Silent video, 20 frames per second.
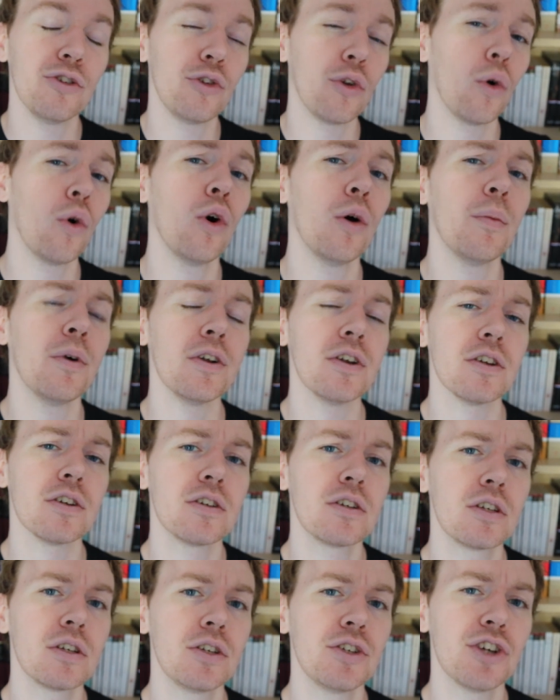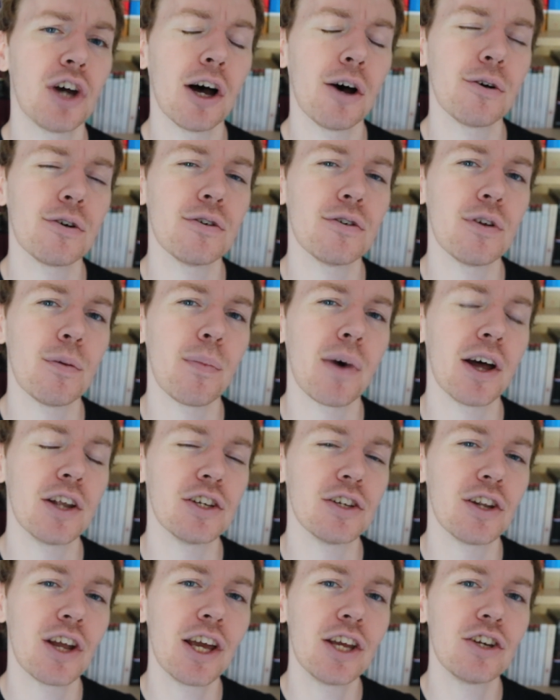dormant childhood
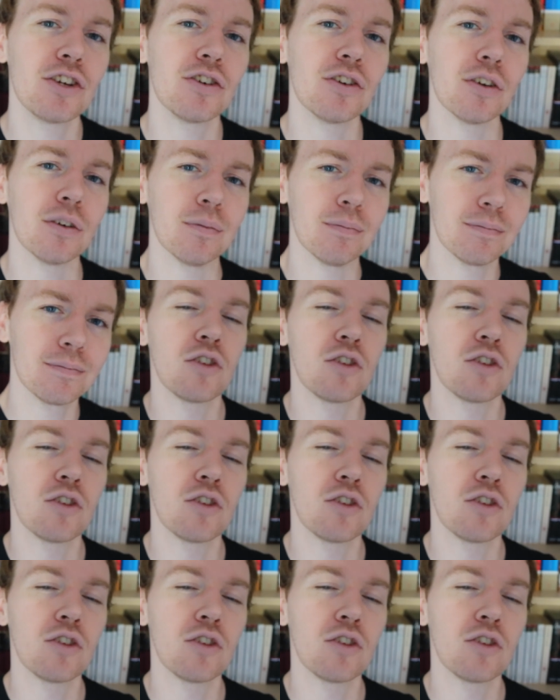imagination